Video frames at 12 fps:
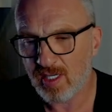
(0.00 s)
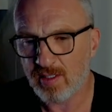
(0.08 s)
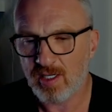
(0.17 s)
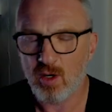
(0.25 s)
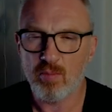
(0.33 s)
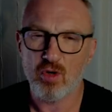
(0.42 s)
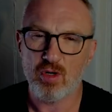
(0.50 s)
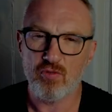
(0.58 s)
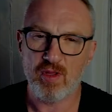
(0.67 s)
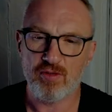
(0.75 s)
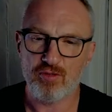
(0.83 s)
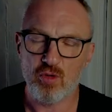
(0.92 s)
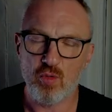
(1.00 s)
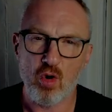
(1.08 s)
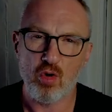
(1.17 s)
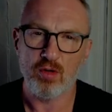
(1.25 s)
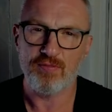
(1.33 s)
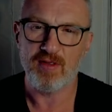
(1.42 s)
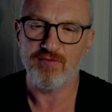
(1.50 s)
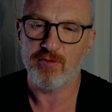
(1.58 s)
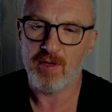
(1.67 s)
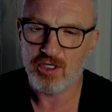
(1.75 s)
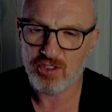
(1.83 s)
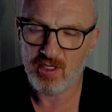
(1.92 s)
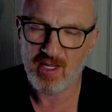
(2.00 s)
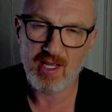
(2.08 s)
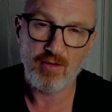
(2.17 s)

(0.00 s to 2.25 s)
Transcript: Now I'm not going to read through all of the information here.